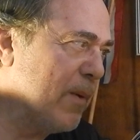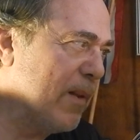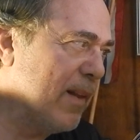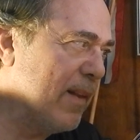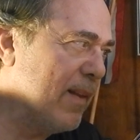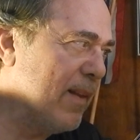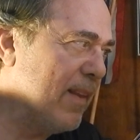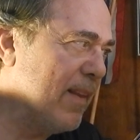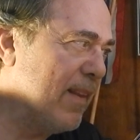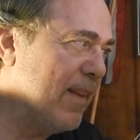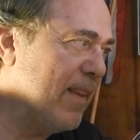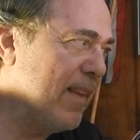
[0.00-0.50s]

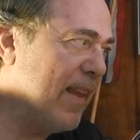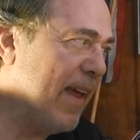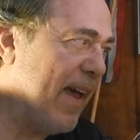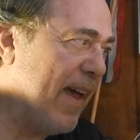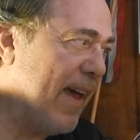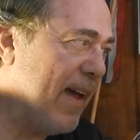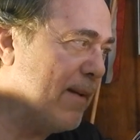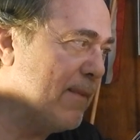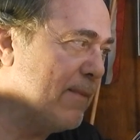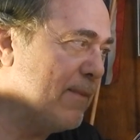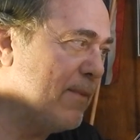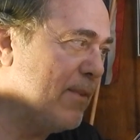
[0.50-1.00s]
will
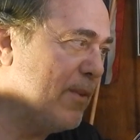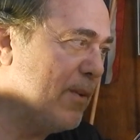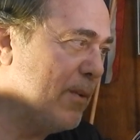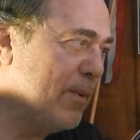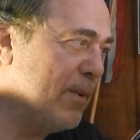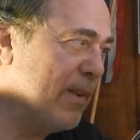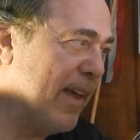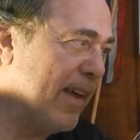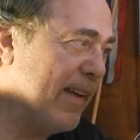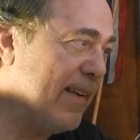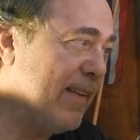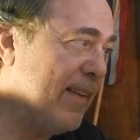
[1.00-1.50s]
have
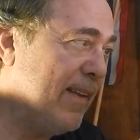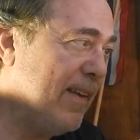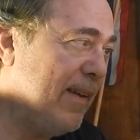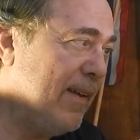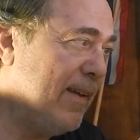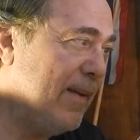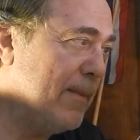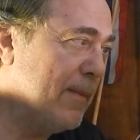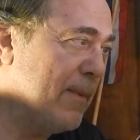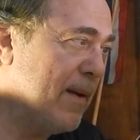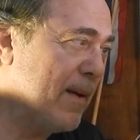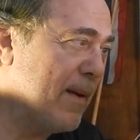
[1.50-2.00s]
to
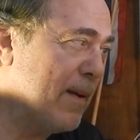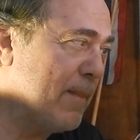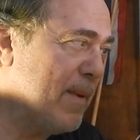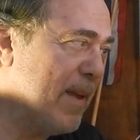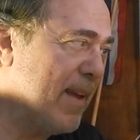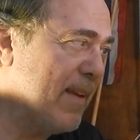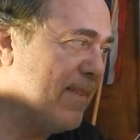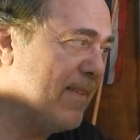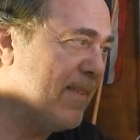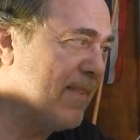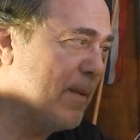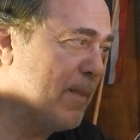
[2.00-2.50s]
likely
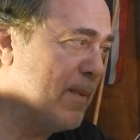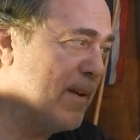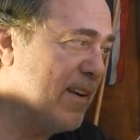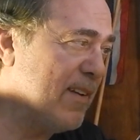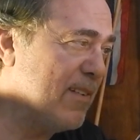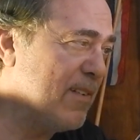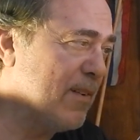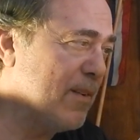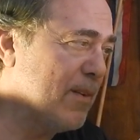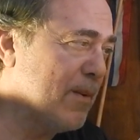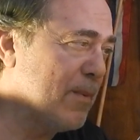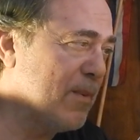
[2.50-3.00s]
recommend some
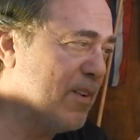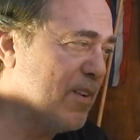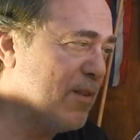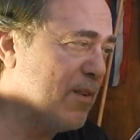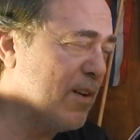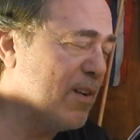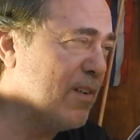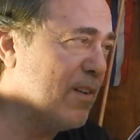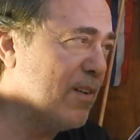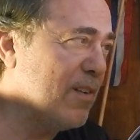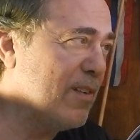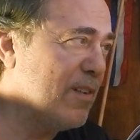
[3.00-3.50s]
additional
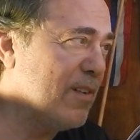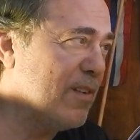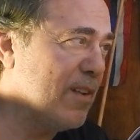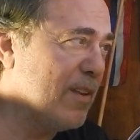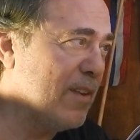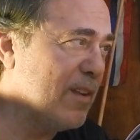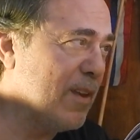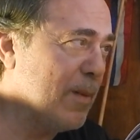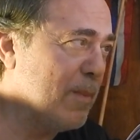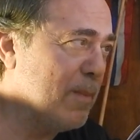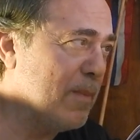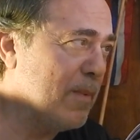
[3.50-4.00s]
restrictions
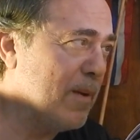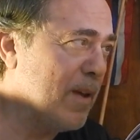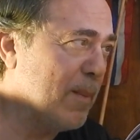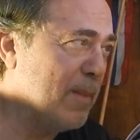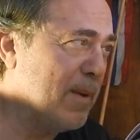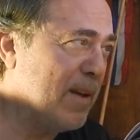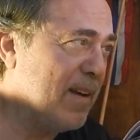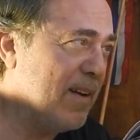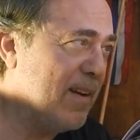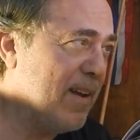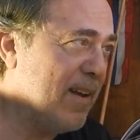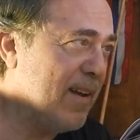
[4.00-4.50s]
to the
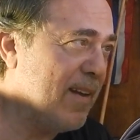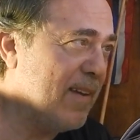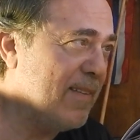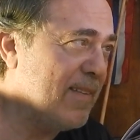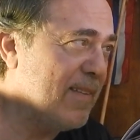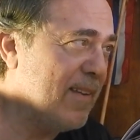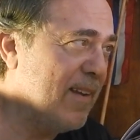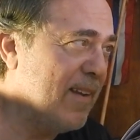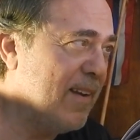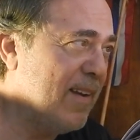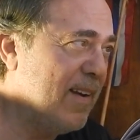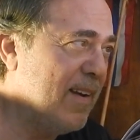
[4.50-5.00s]
coming
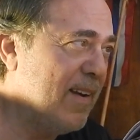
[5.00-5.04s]
days.